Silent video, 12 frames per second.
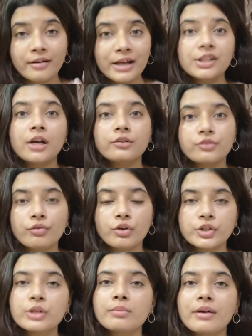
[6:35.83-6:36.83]
right after
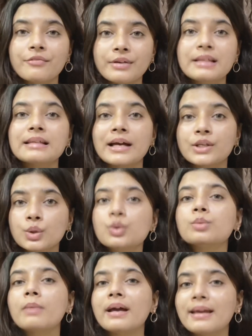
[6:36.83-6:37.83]
washing my face, I
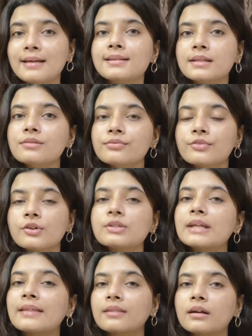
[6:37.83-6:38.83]
use my essence
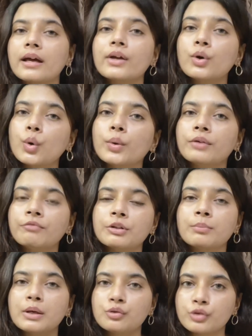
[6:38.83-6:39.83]
first, and then I go in
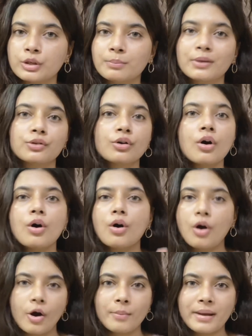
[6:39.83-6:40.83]
with my treatment
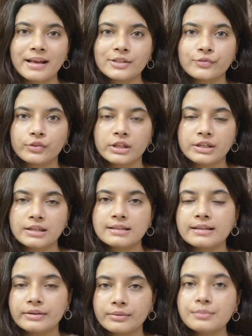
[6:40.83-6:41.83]
or my
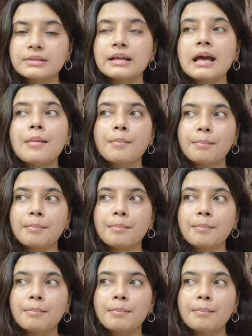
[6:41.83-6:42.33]
exfoliating serums.